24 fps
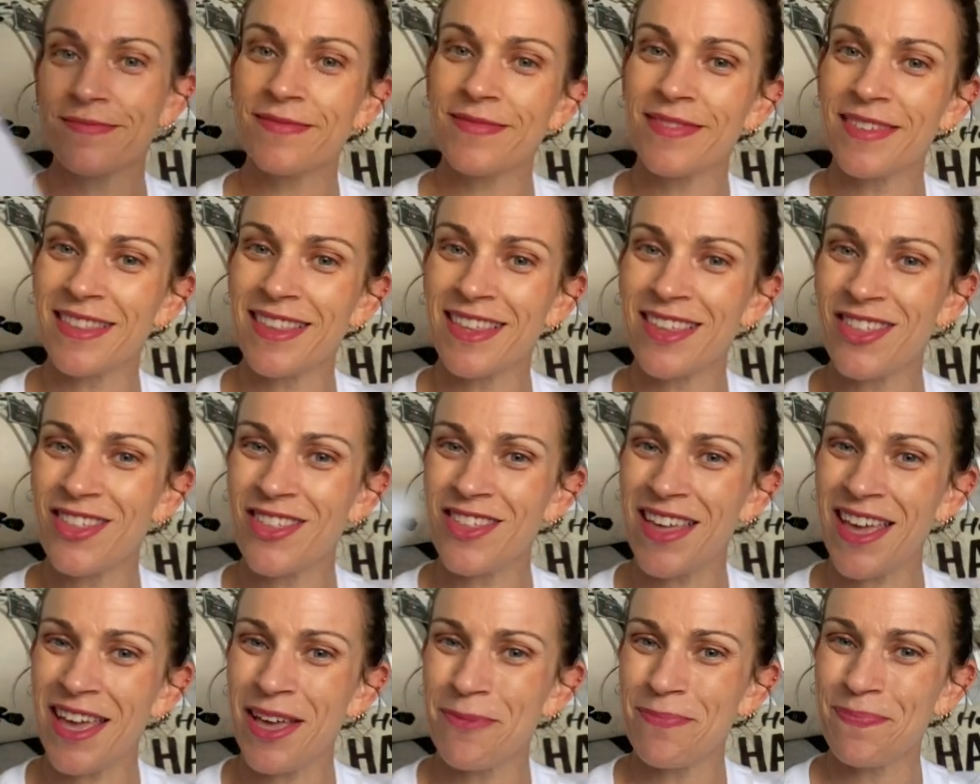this
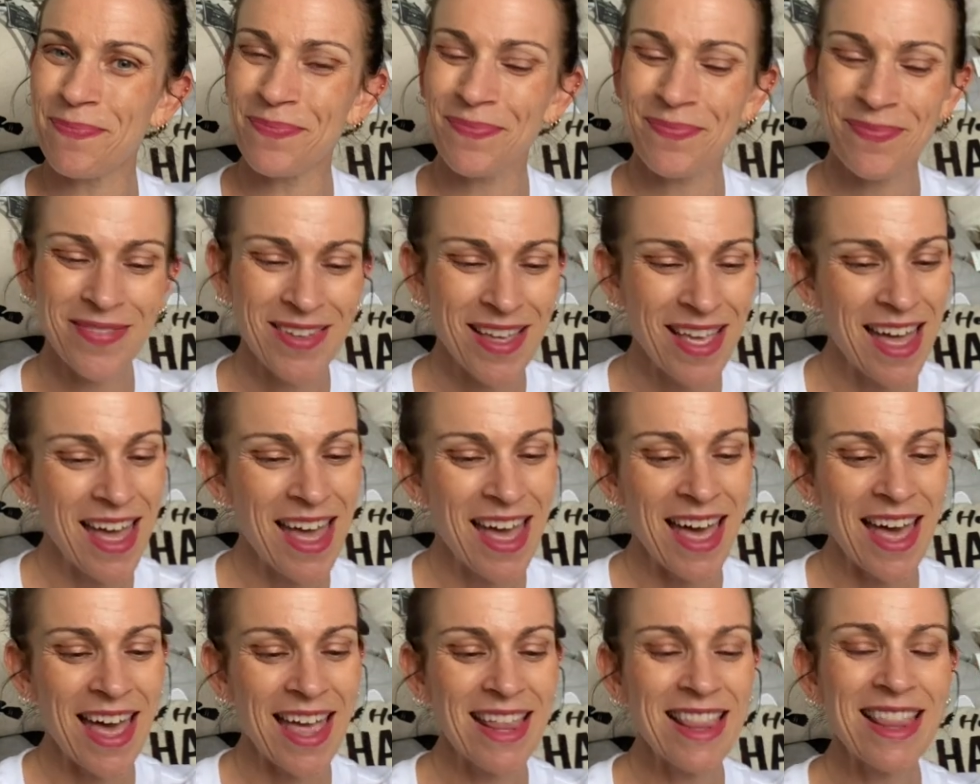year.
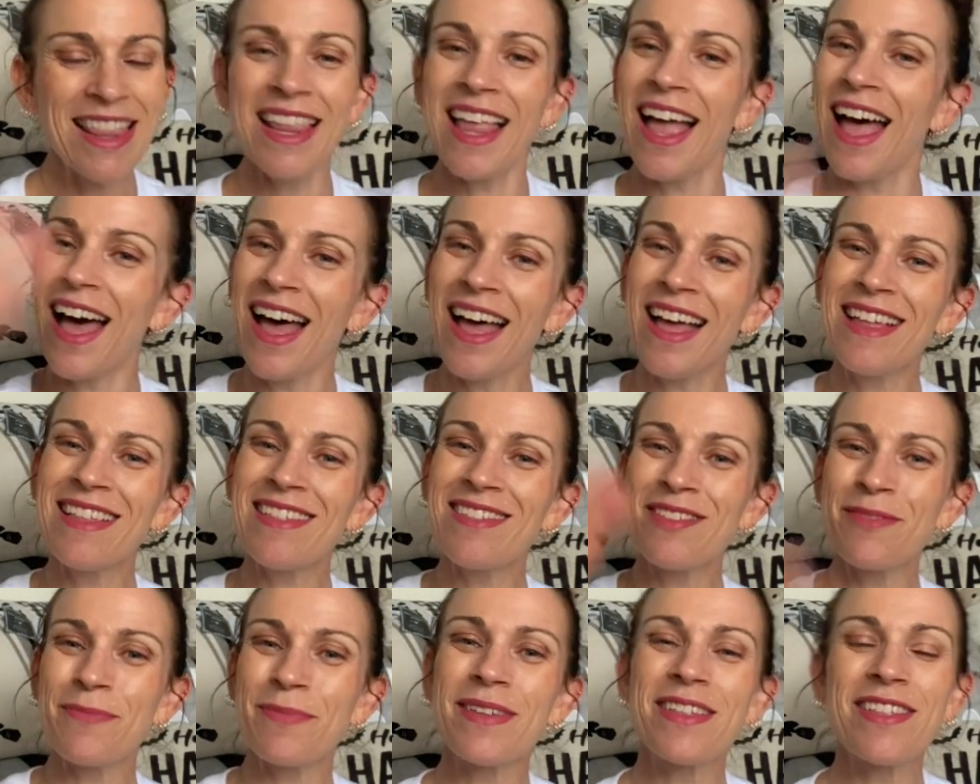And
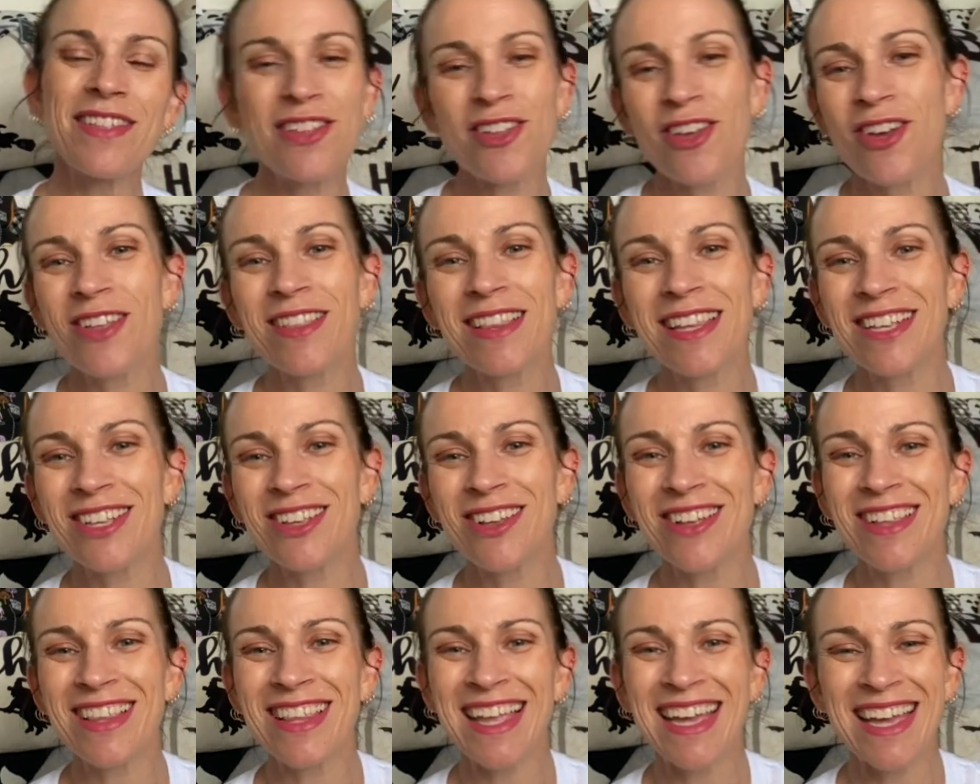last but certainly
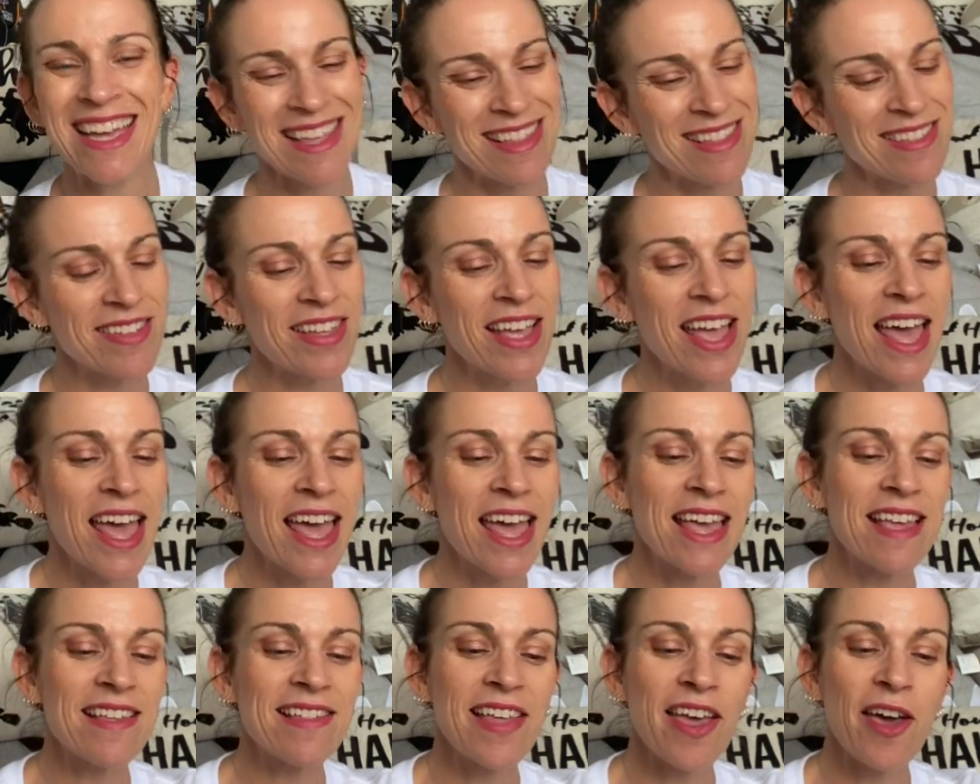not least
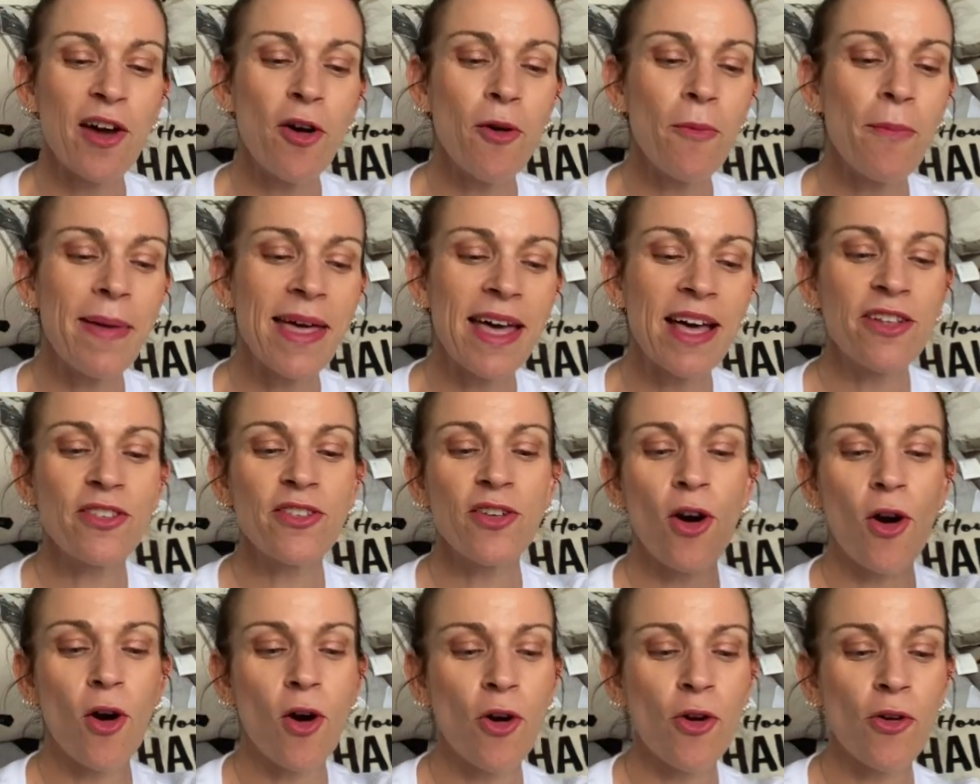is Hellbound
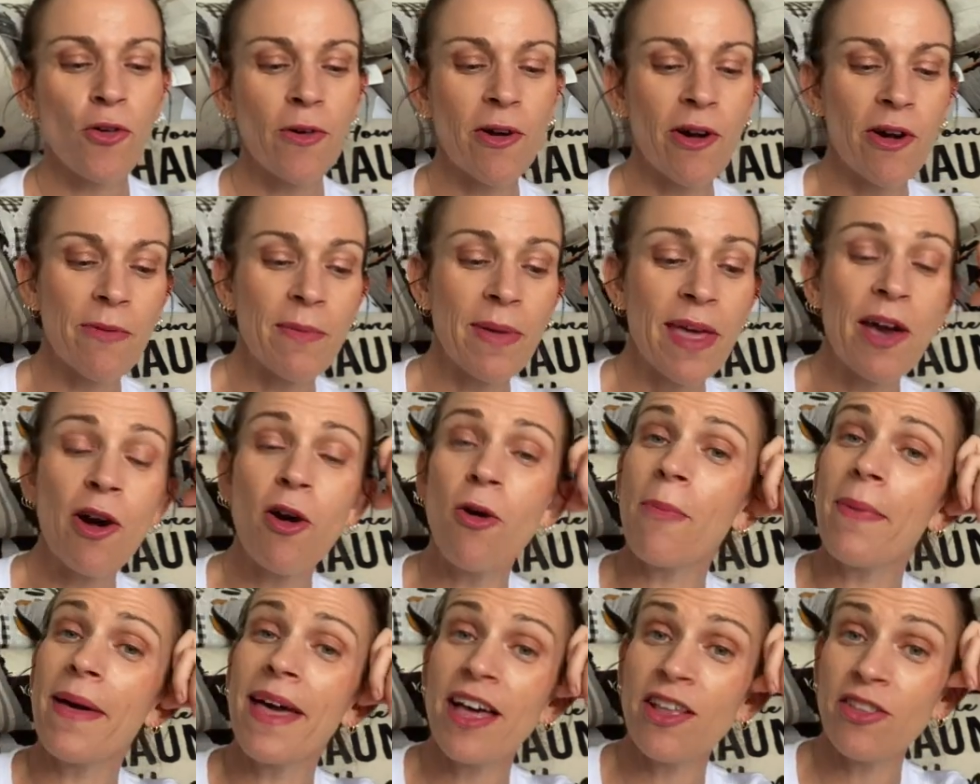Horror,
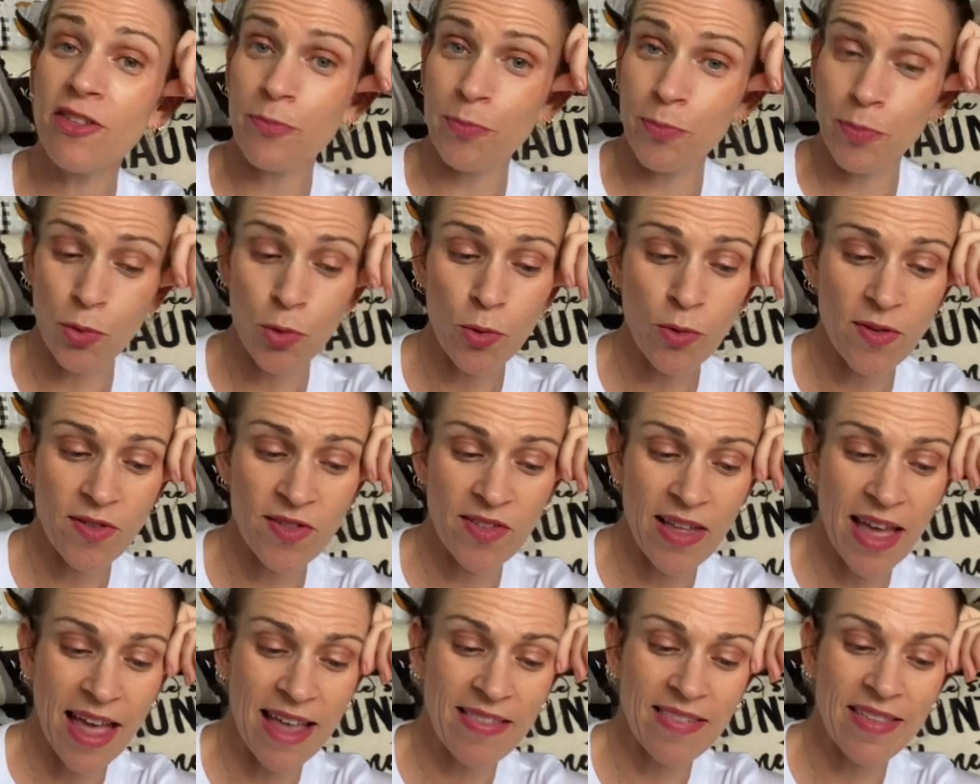Hellbound
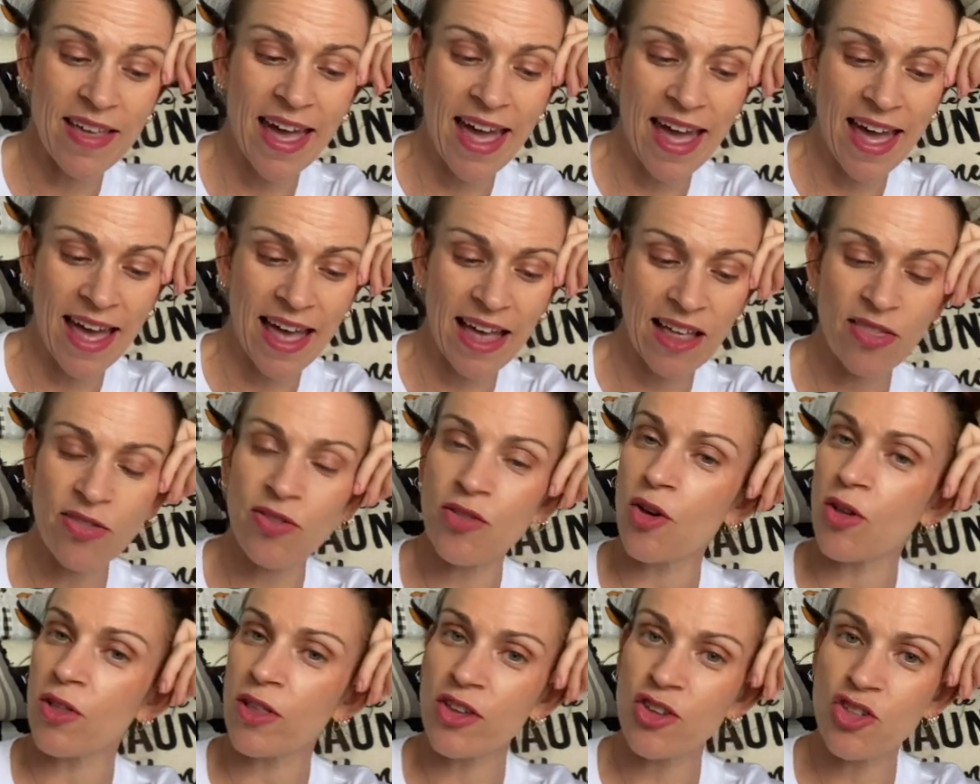Books and their
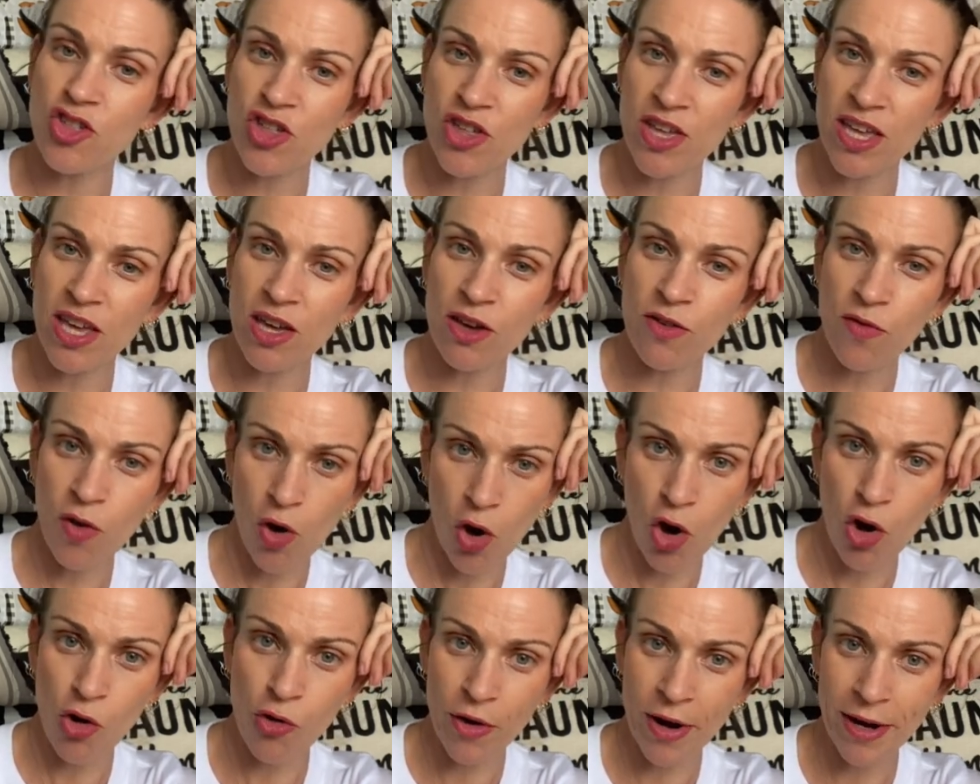anthology of
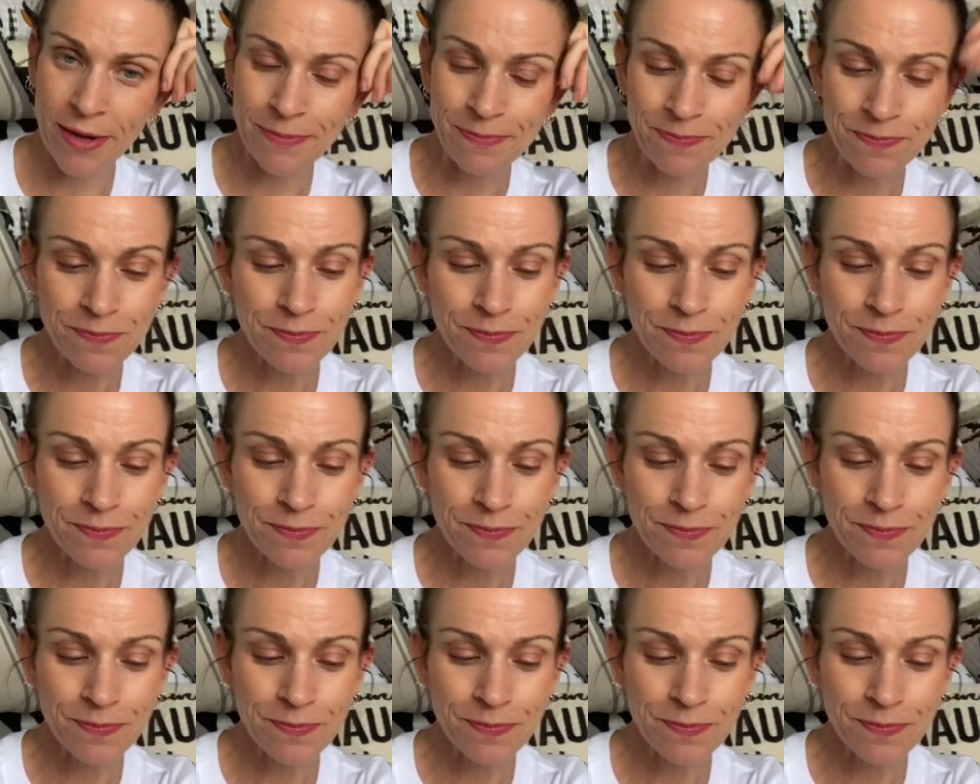horror.